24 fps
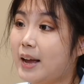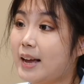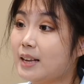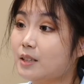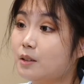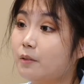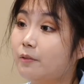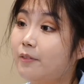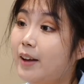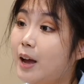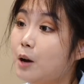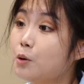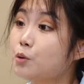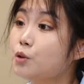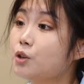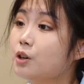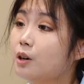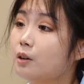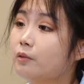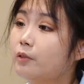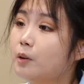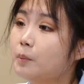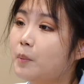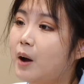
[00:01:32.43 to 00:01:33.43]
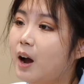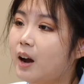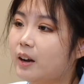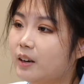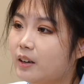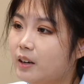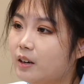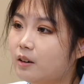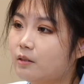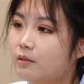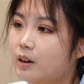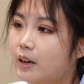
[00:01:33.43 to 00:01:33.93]
as a founder of a
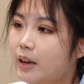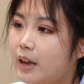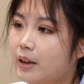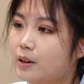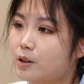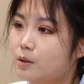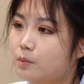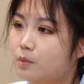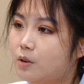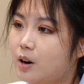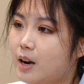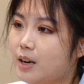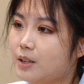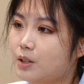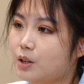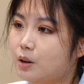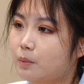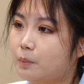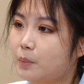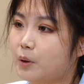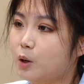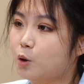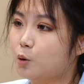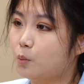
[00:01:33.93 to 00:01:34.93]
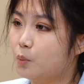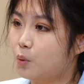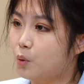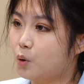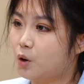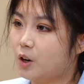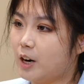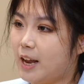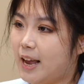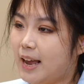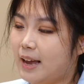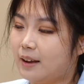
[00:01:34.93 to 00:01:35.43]
pioneering enterprise on
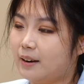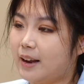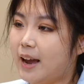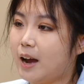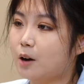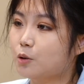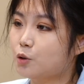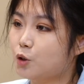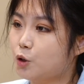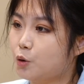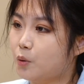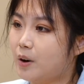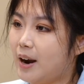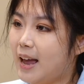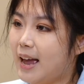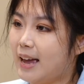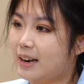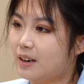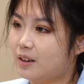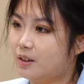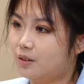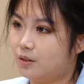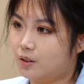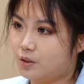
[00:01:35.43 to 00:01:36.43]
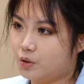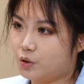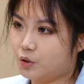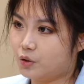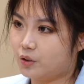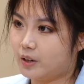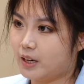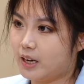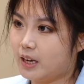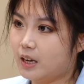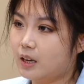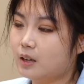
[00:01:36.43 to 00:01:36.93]
billboard and outdoor ad
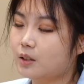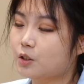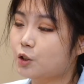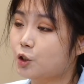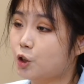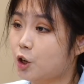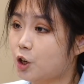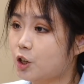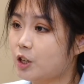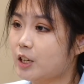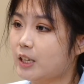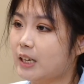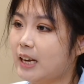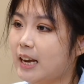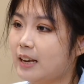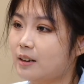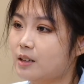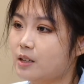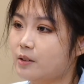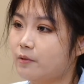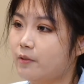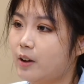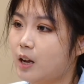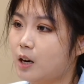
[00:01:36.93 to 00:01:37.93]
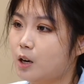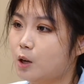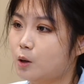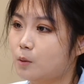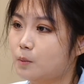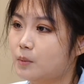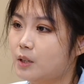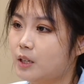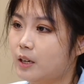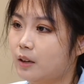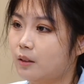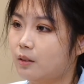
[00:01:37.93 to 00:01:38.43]
industry, started and
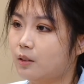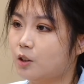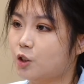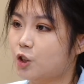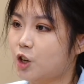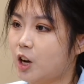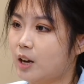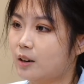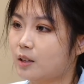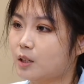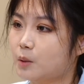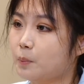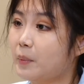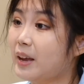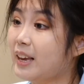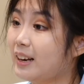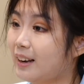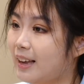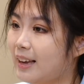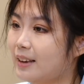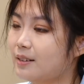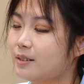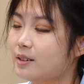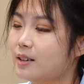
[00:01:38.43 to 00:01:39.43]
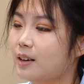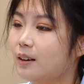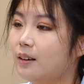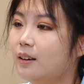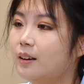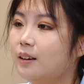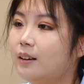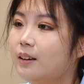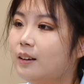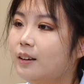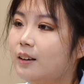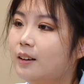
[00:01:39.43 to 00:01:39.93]
developed in the China's mainland,
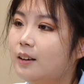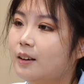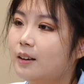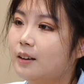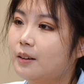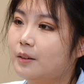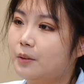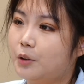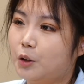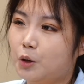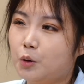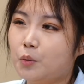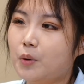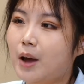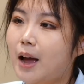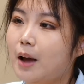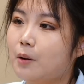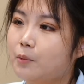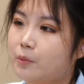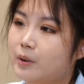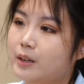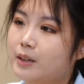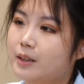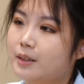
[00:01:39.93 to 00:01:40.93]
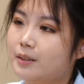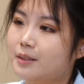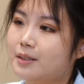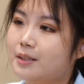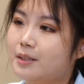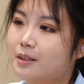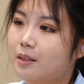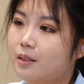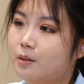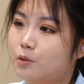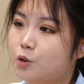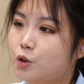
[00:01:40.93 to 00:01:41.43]
you have
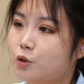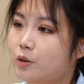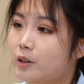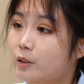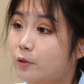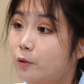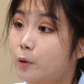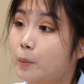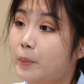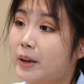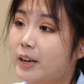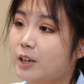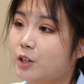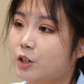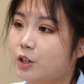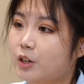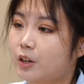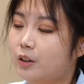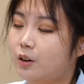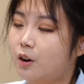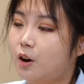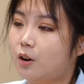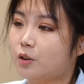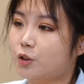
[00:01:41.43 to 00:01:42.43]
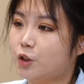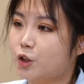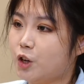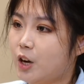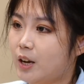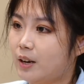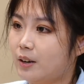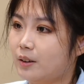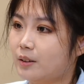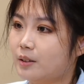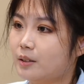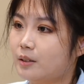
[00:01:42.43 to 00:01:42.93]
witnessed the transformation on
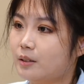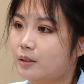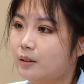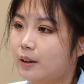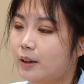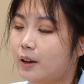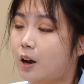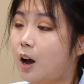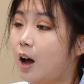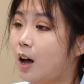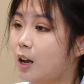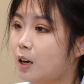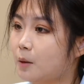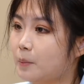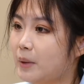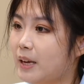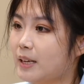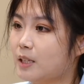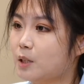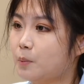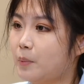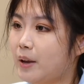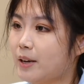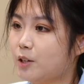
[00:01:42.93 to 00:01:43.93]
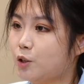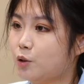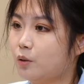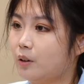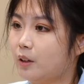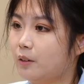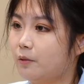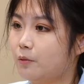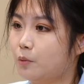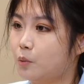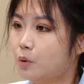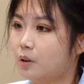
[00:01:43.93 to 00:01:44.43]
China's economy,
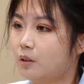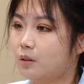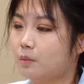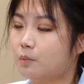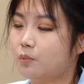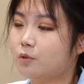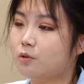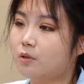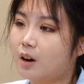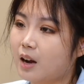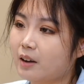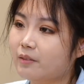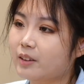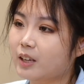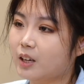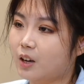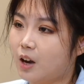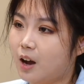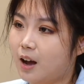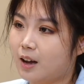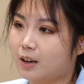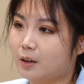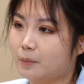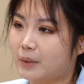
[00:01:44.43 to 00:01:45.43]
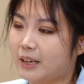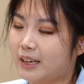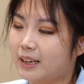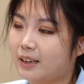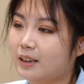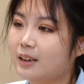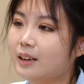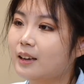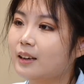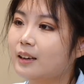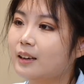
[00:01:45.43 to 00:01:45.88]
especially for the private economy,